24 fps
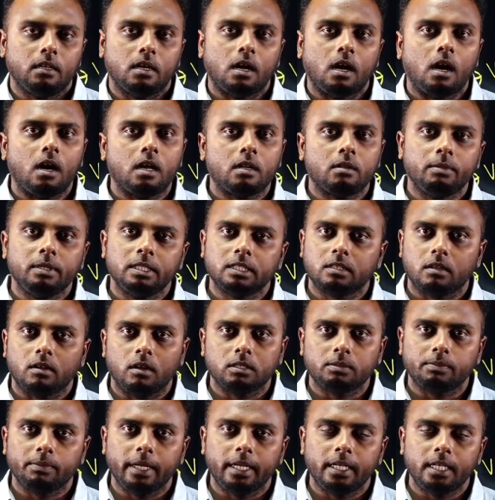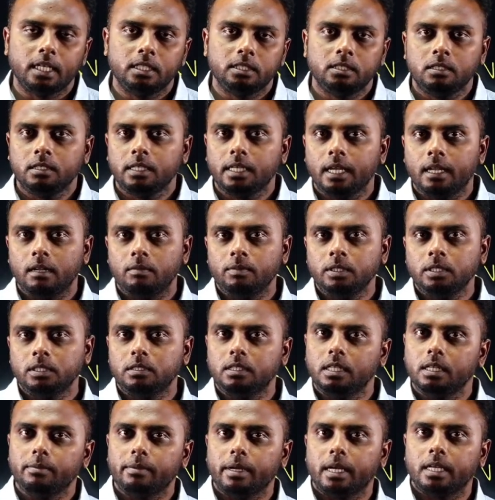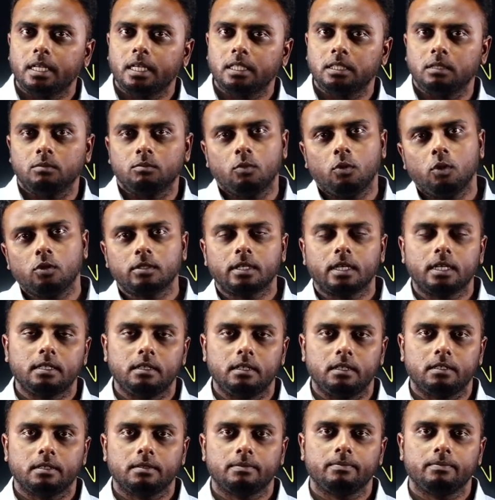R means cross magnetizing, L means demagnetizing, both are there.